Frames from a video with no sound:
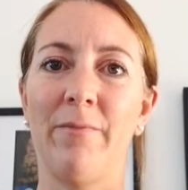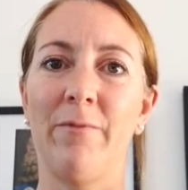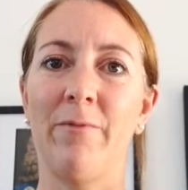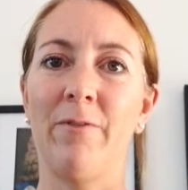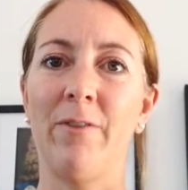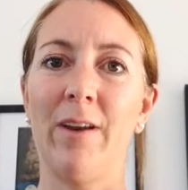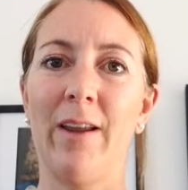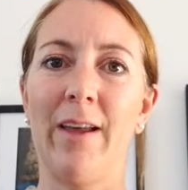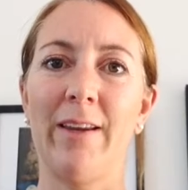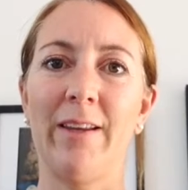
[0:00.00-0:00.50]

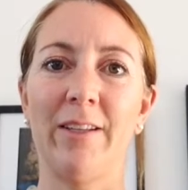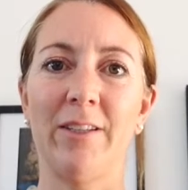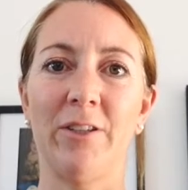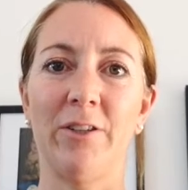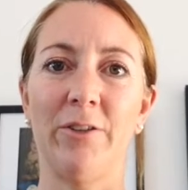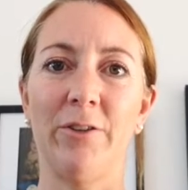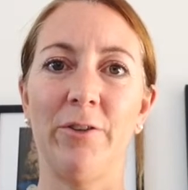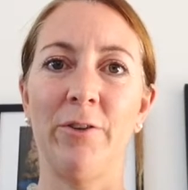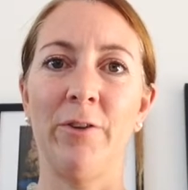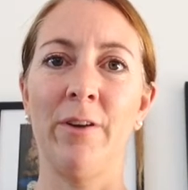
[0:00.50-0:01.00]
relating
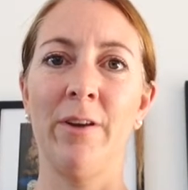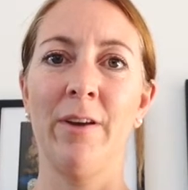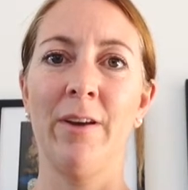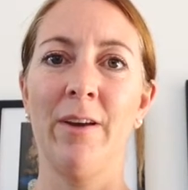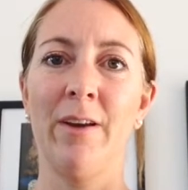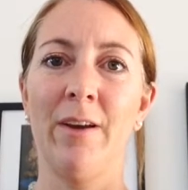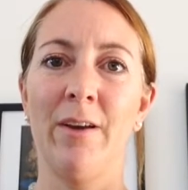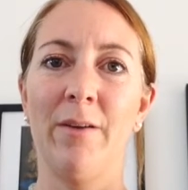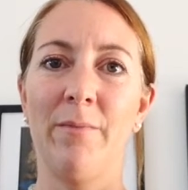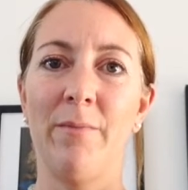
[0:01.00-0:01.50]
to
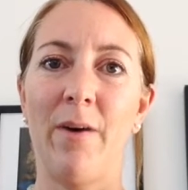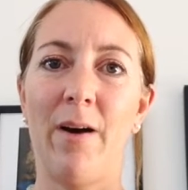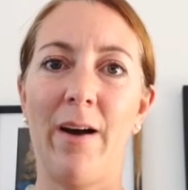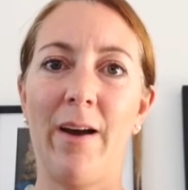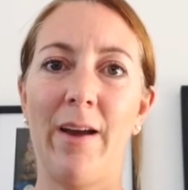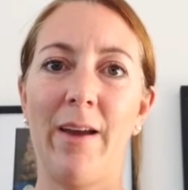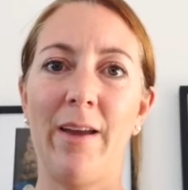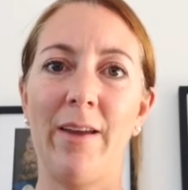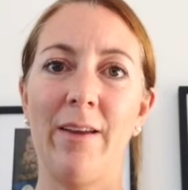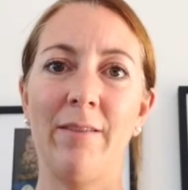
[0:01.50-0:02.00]

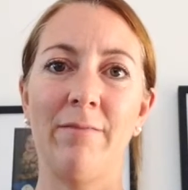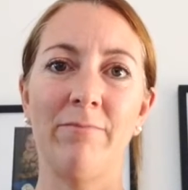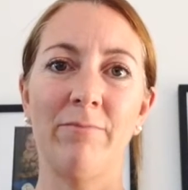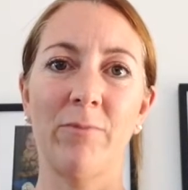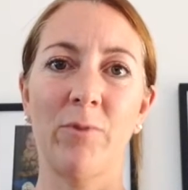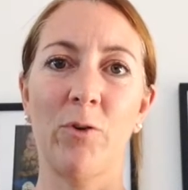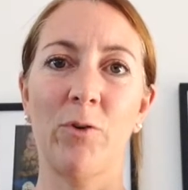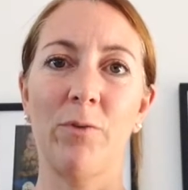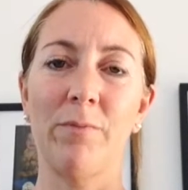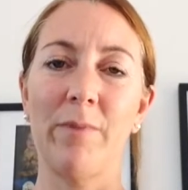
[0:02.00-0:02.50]
my
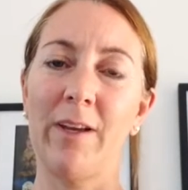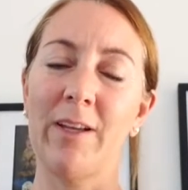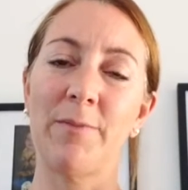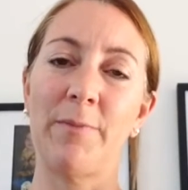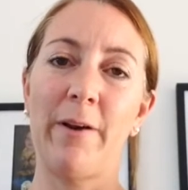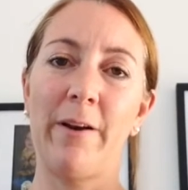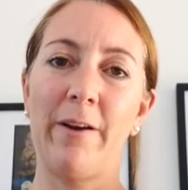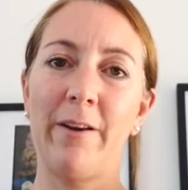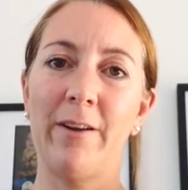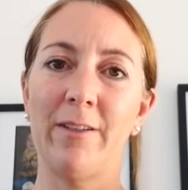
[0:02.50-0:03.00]

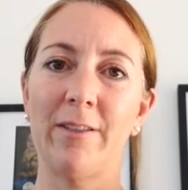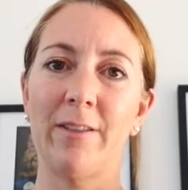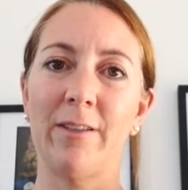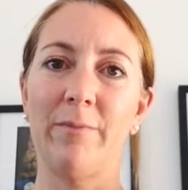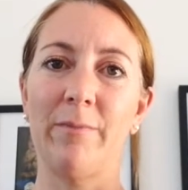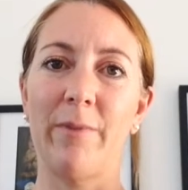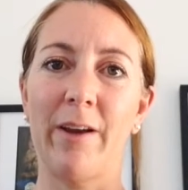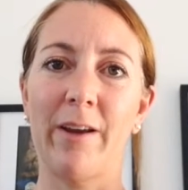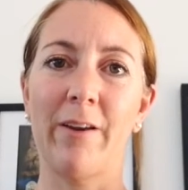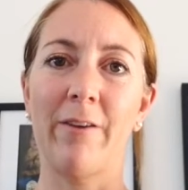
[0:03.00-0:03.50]
experience
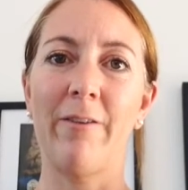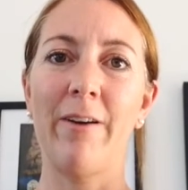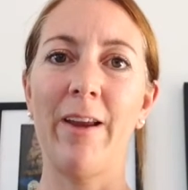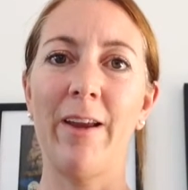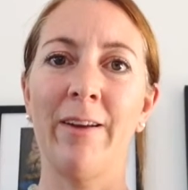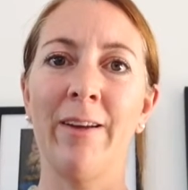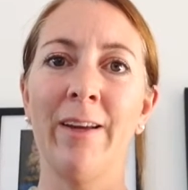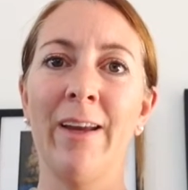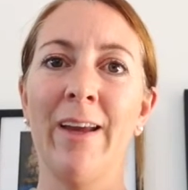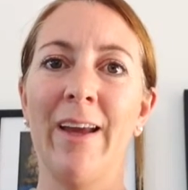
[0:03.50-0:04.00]
in my
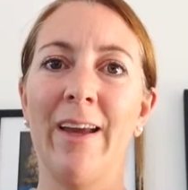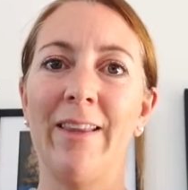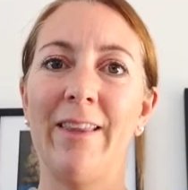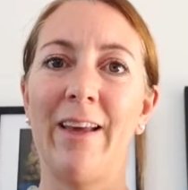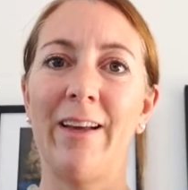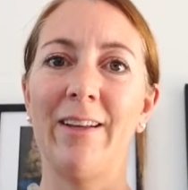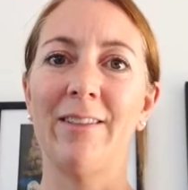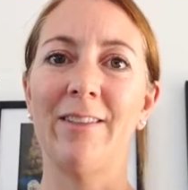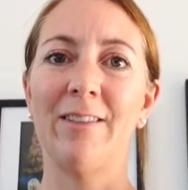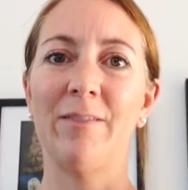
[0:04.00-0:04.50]
career, and
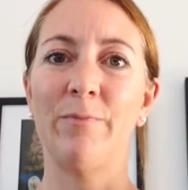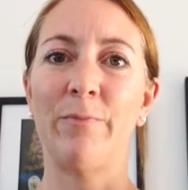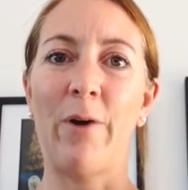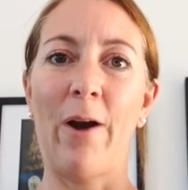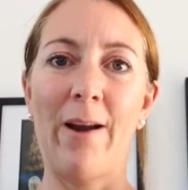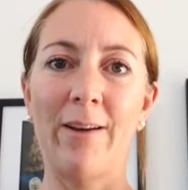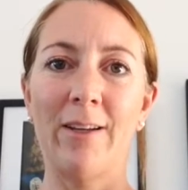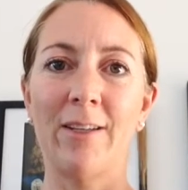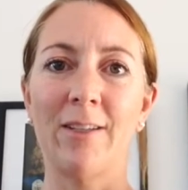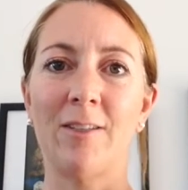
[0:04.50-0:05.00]
that's
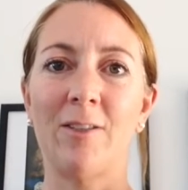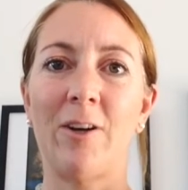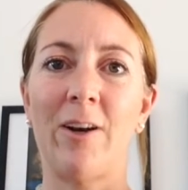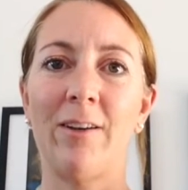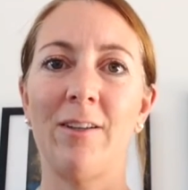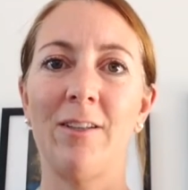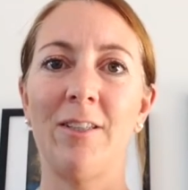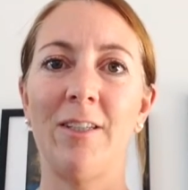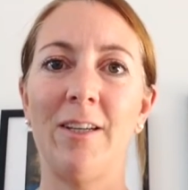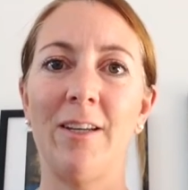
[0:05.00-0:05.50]
branding
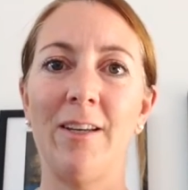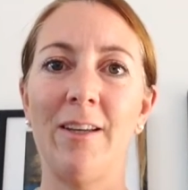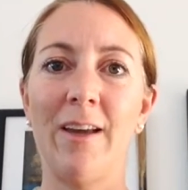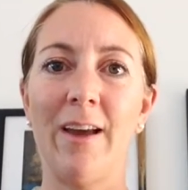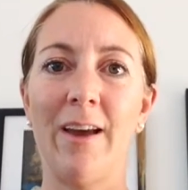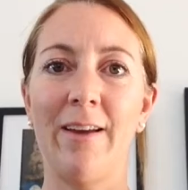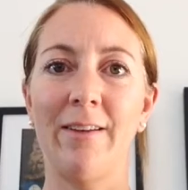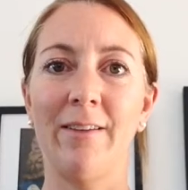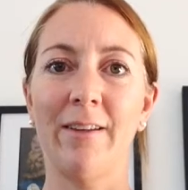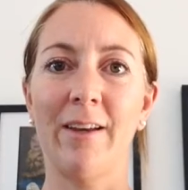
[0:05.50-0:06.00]
strategy
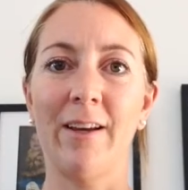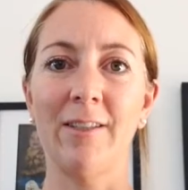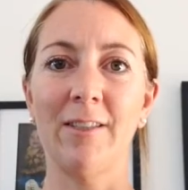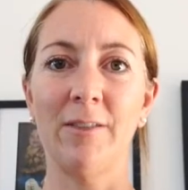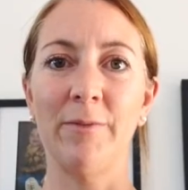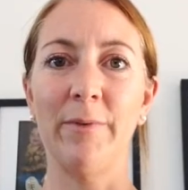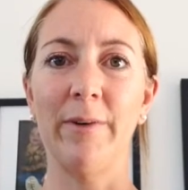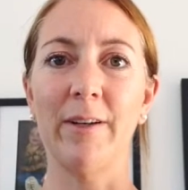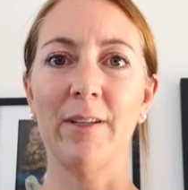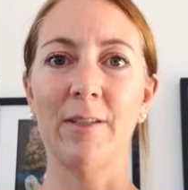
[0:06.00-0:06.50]
and
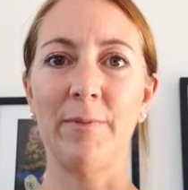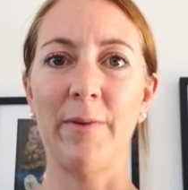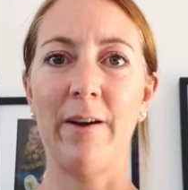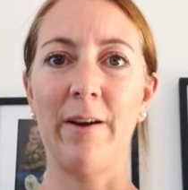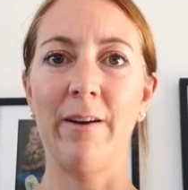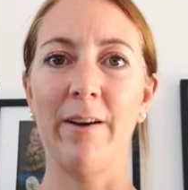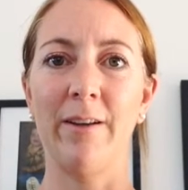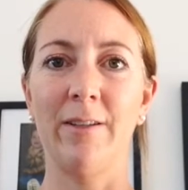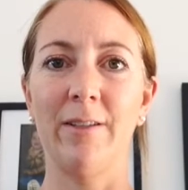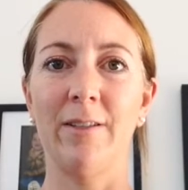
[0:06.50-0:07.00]
customer
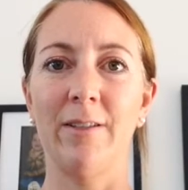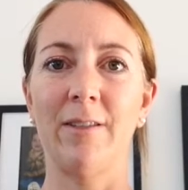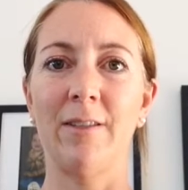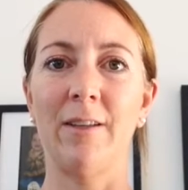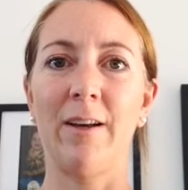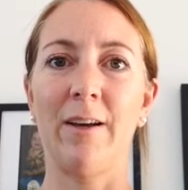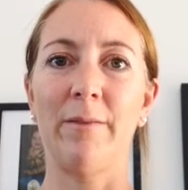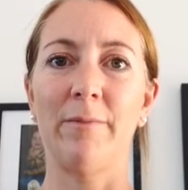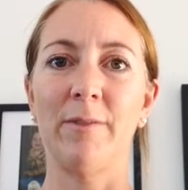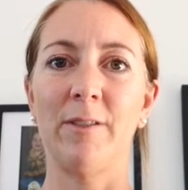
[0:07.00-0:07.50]

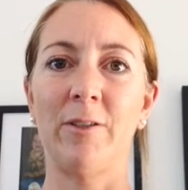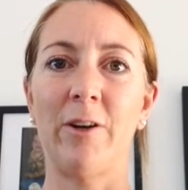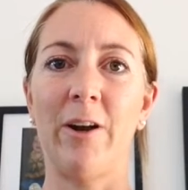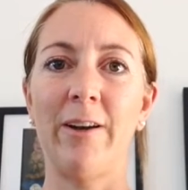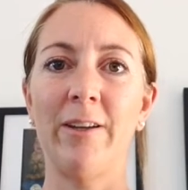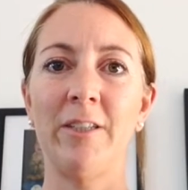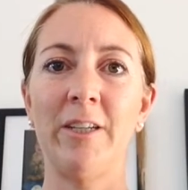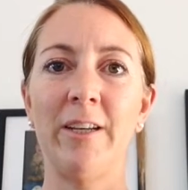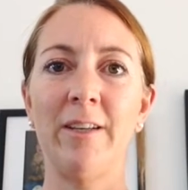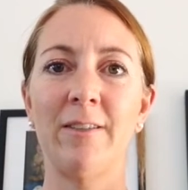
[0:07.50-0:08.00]
experience
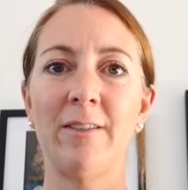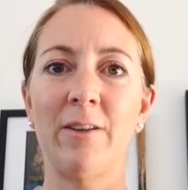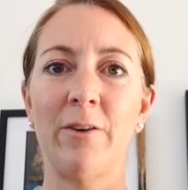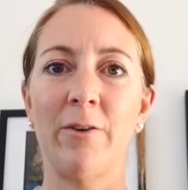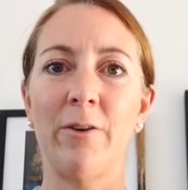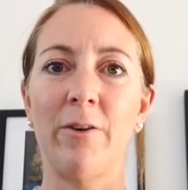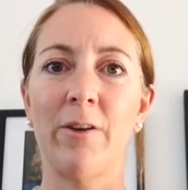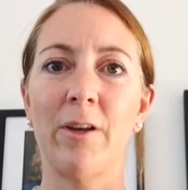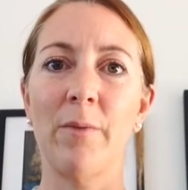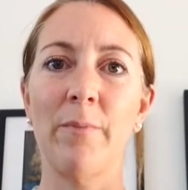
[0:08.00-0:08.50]
strategy,
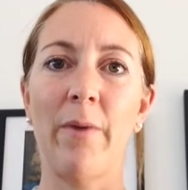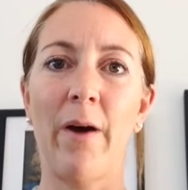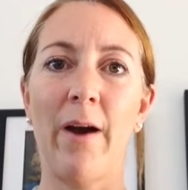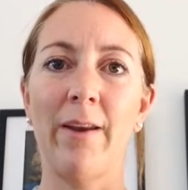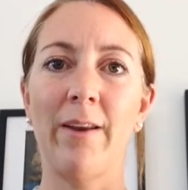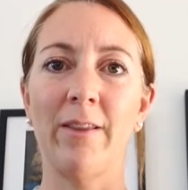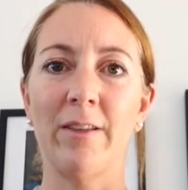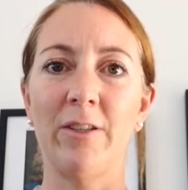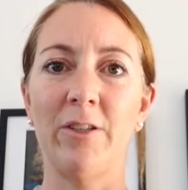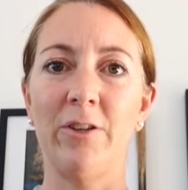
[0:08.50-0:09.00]
so
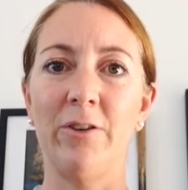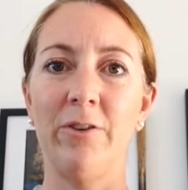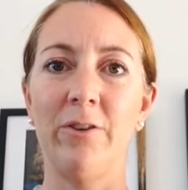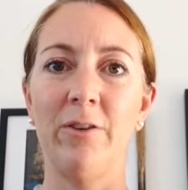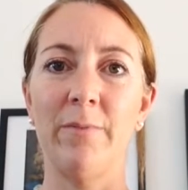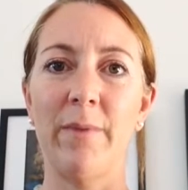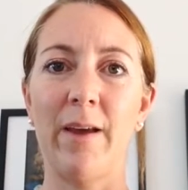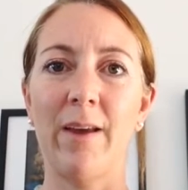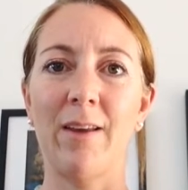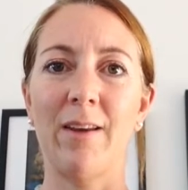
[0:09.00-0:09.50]
combining the two
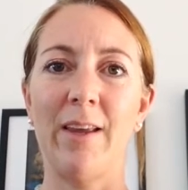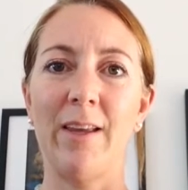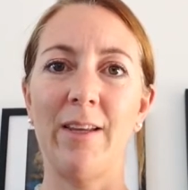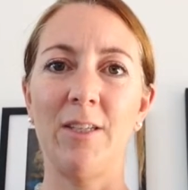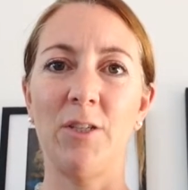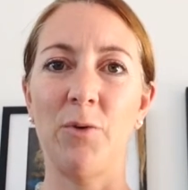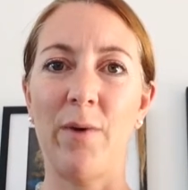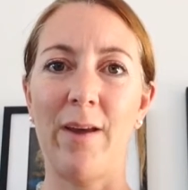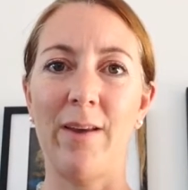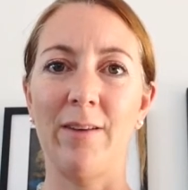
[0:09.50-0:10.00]
to make an
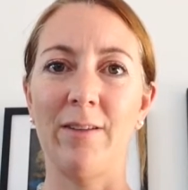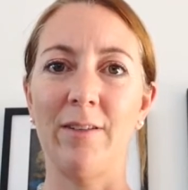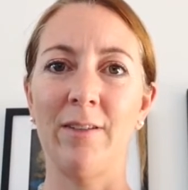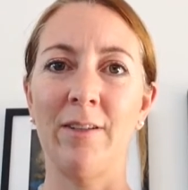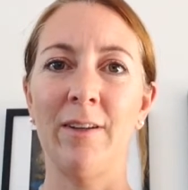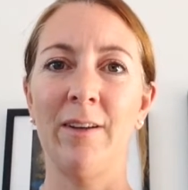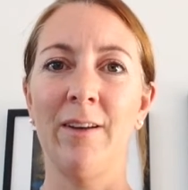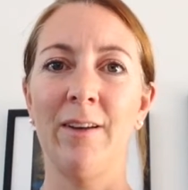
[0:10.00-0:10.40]
end-to-end